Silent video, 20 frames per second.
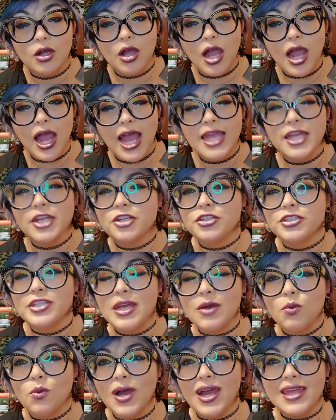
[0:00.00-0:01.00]

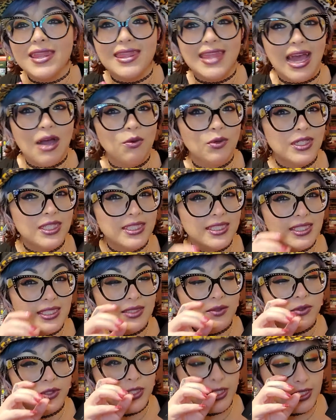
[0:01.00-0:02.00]
understand why that one isn't
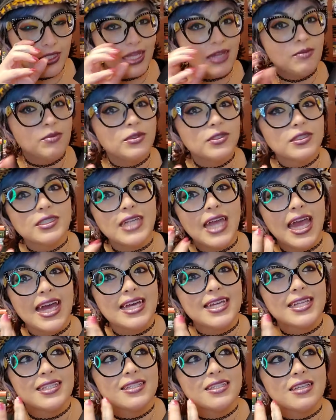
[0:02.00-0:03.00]
really labeled
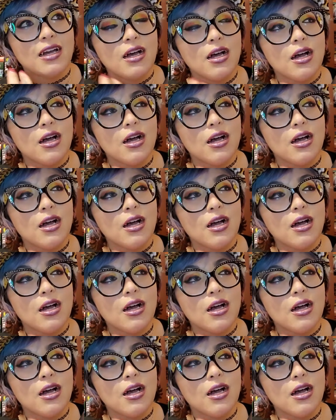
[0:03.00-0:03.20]
as